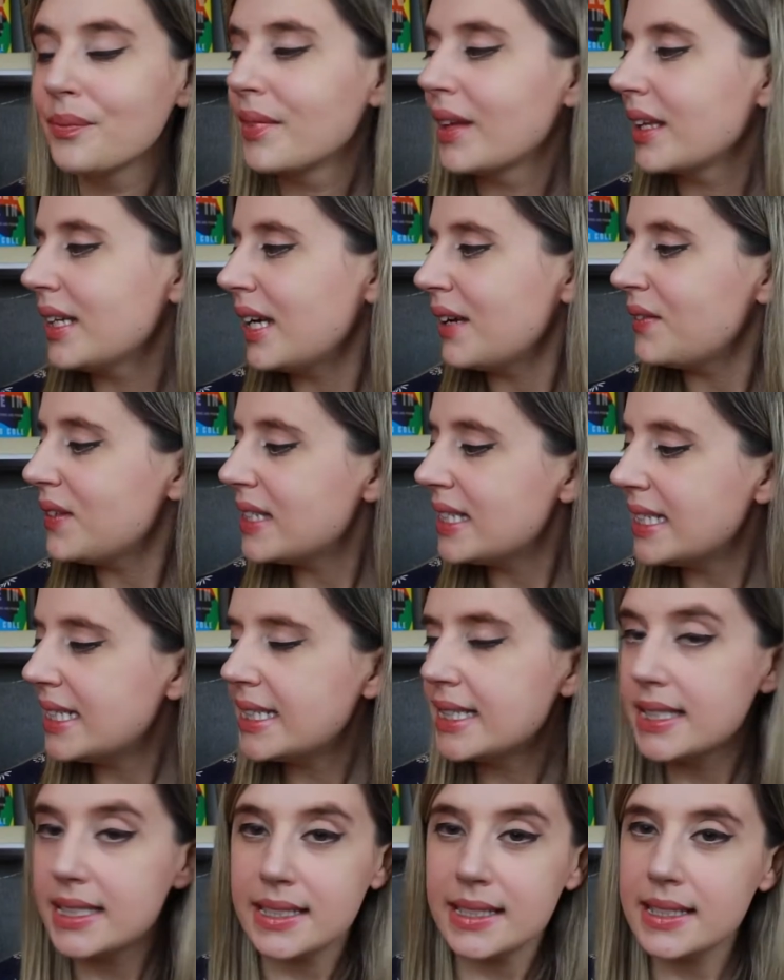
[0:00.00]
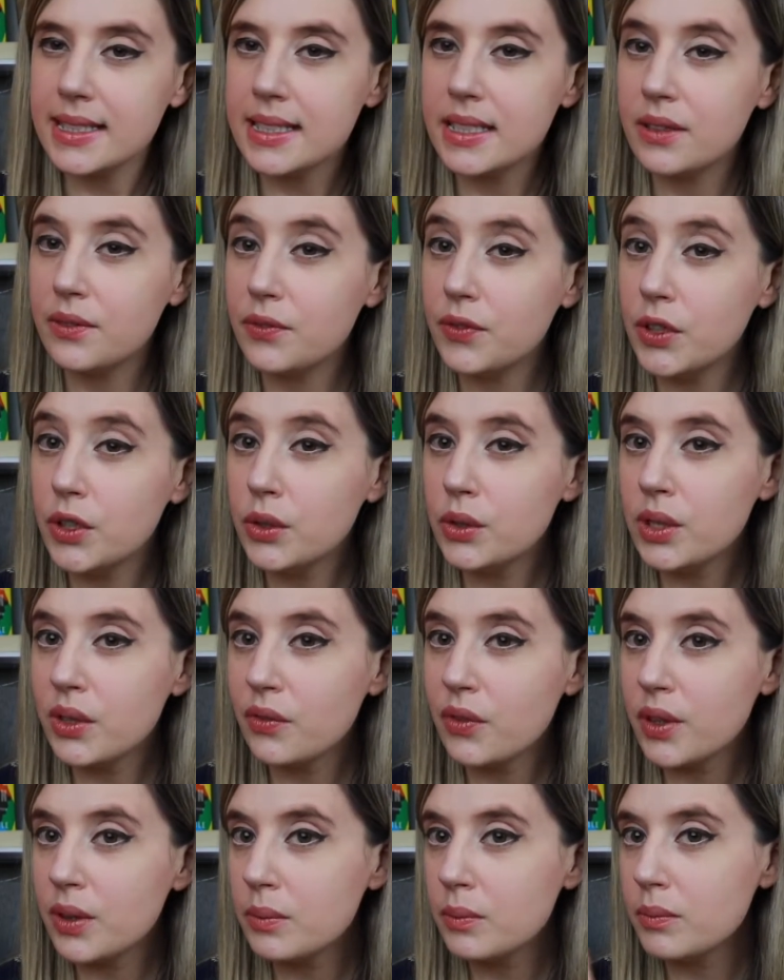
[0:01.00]
And I've seen this in a few
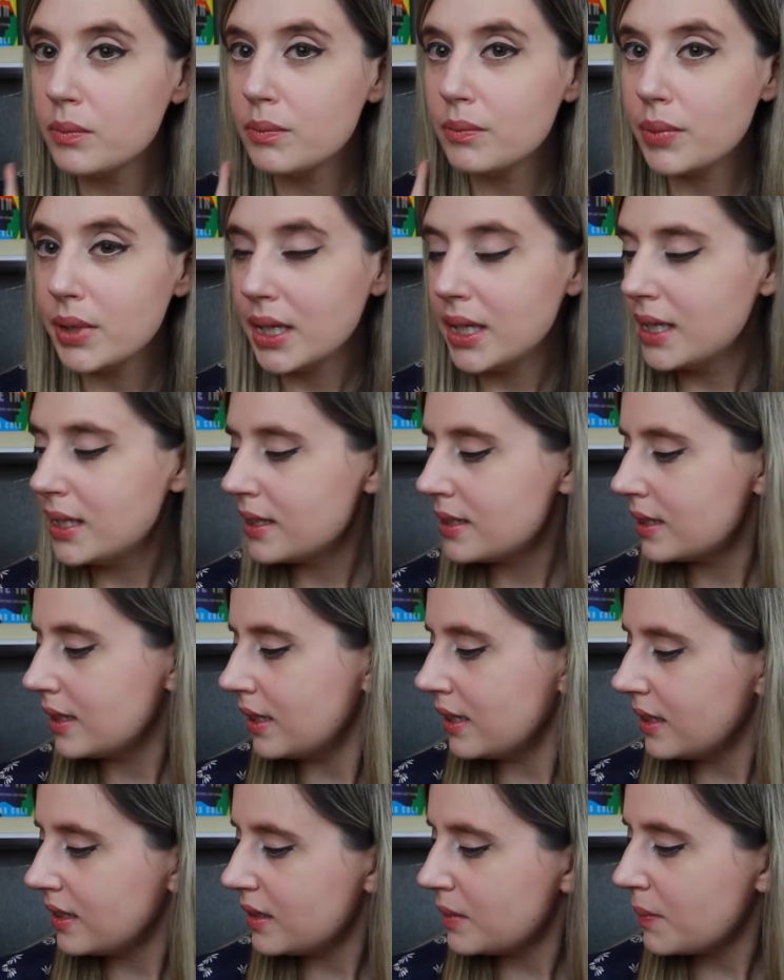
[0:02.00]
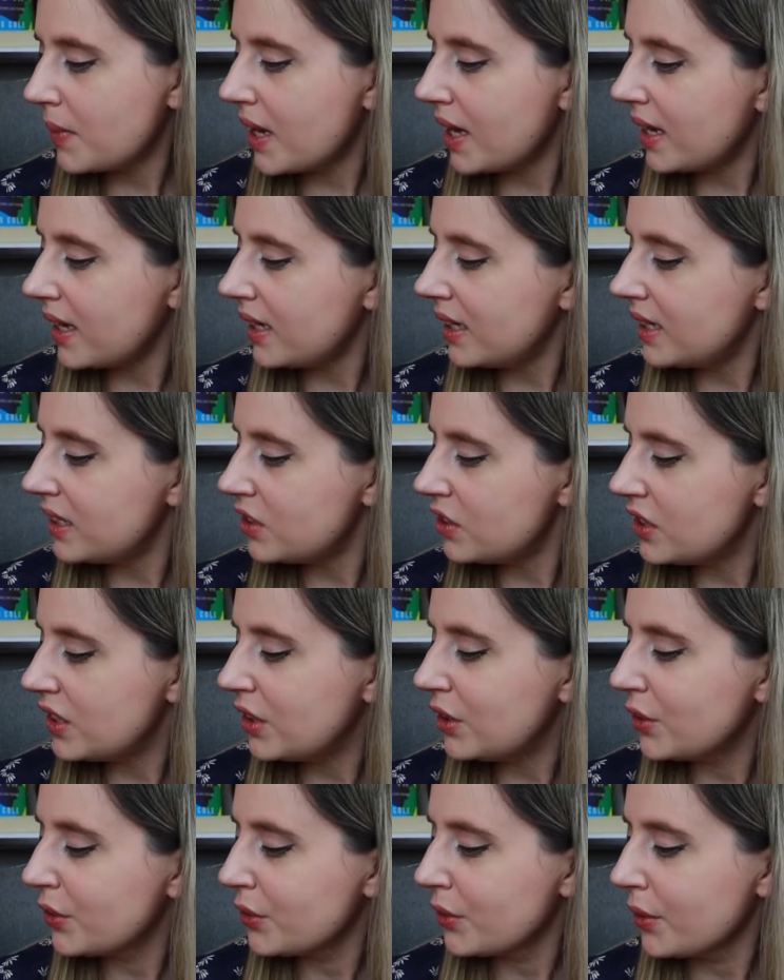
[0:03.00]
different places by
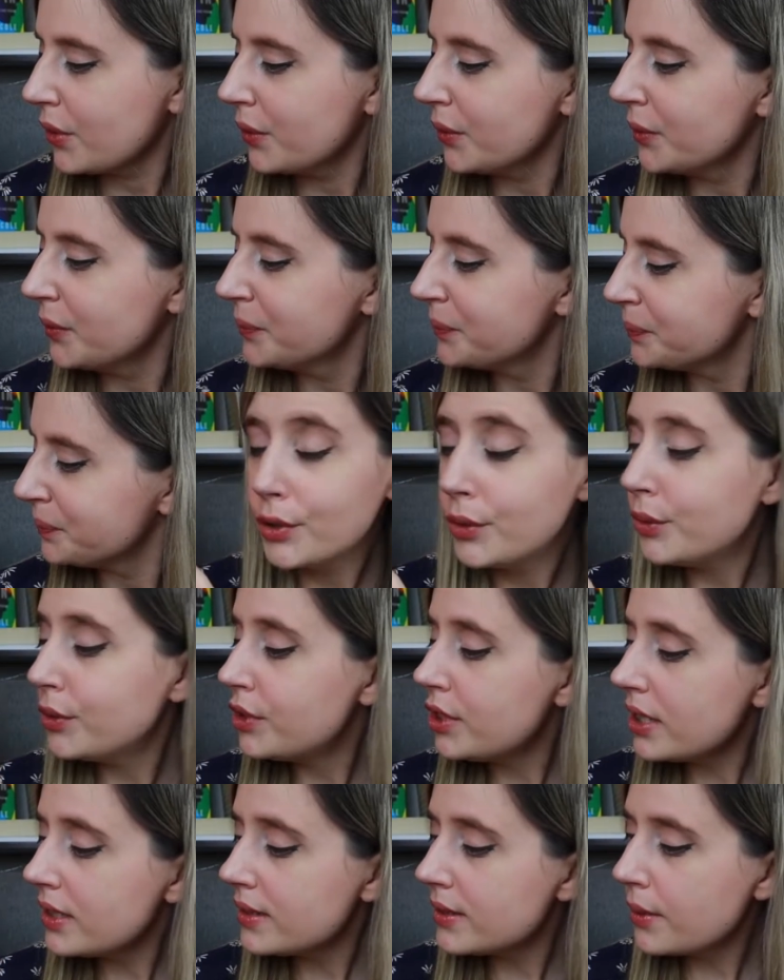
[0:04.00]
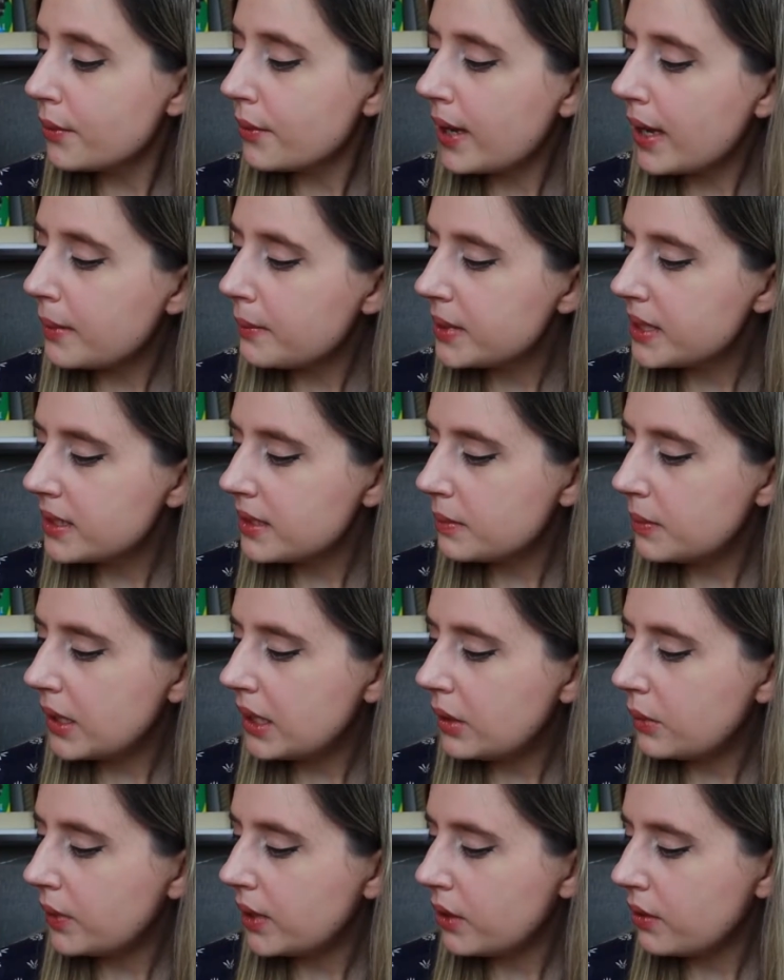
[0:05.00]
Ishiguro, who just so happens to be
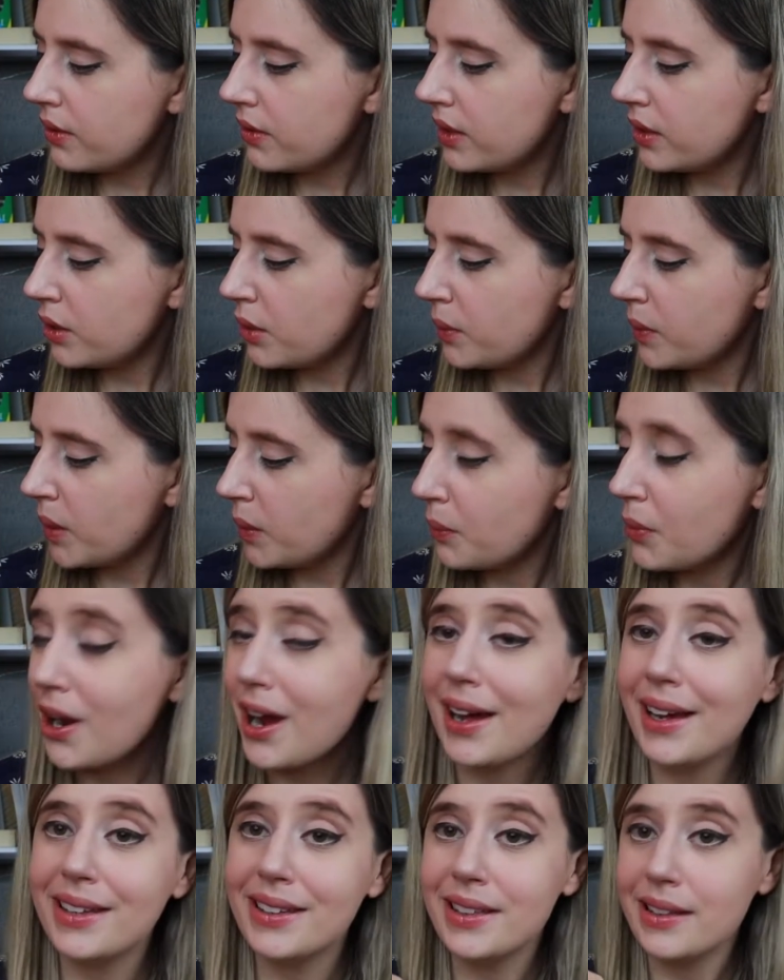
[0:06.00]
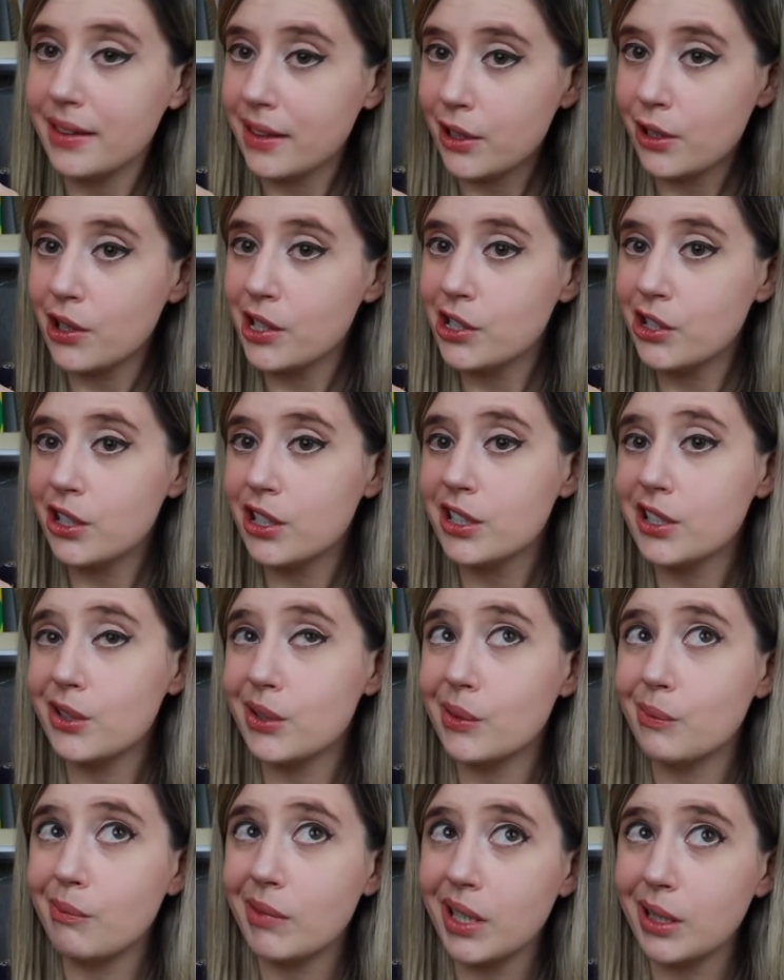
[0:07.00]
the winner of the Nobel Prize in Literature, so
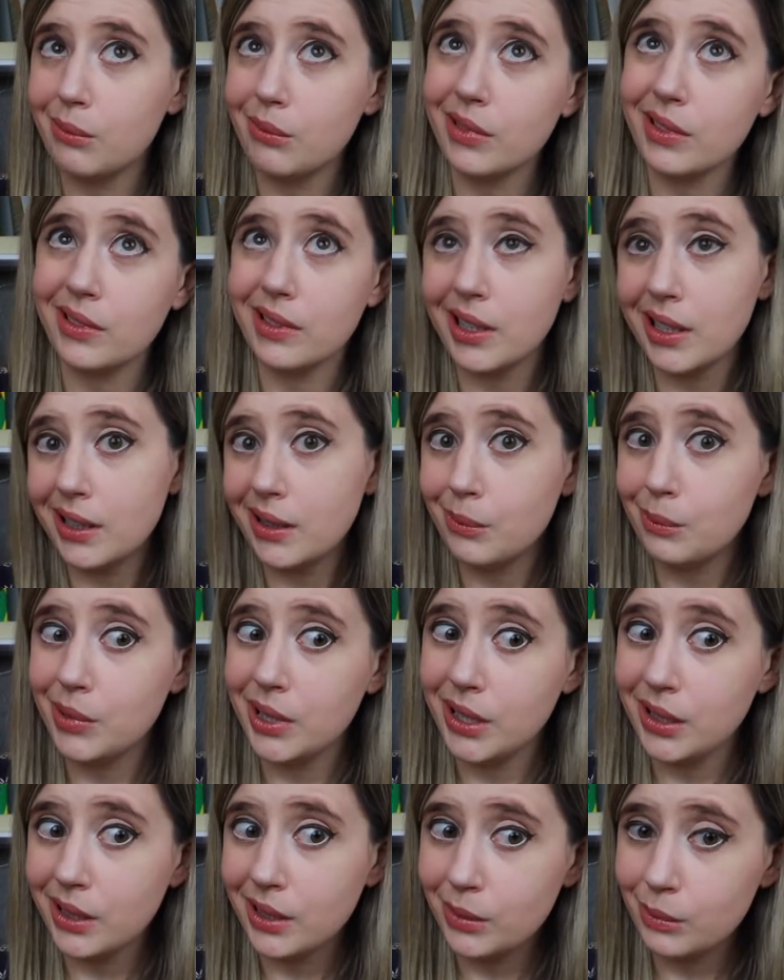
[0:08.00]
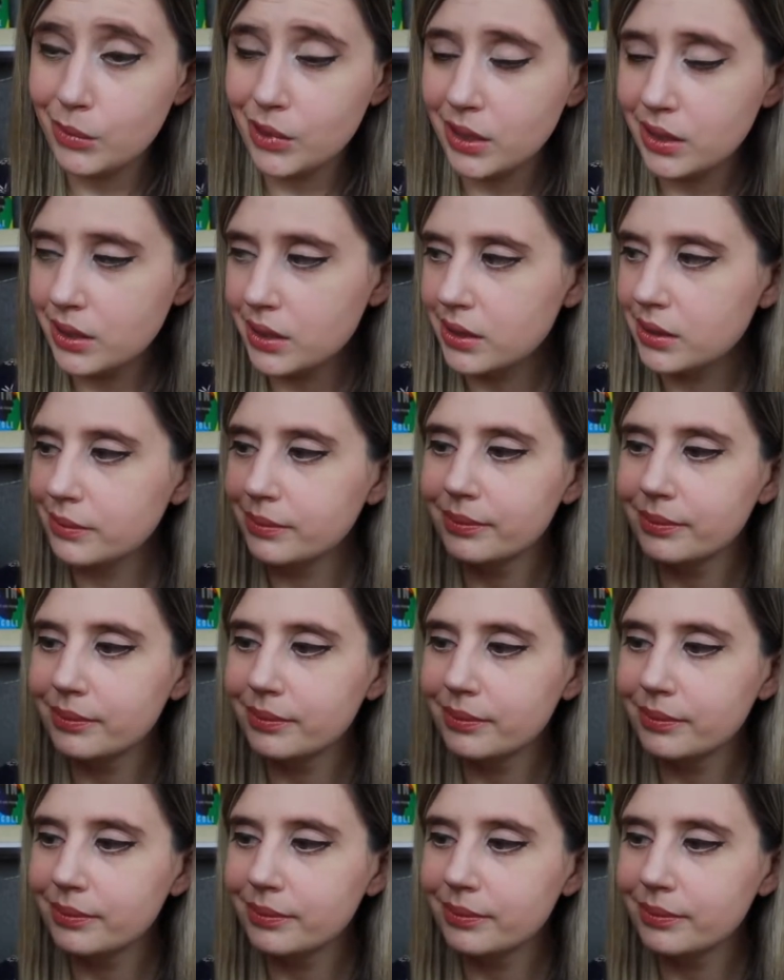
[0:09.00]
it might kind of be a good book.